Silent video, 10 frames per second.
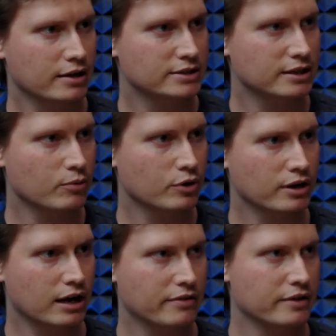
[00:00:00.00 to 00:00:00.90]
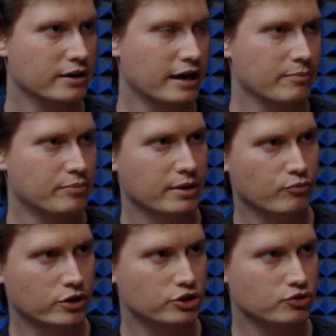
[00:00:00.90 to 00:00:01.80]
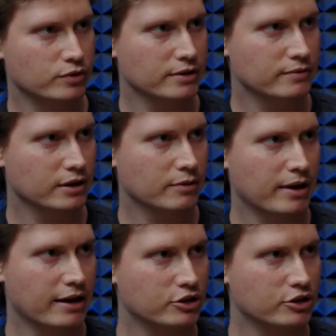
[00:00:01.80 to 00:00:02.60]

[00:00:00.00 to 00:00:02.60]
someone on the NPM registry, on the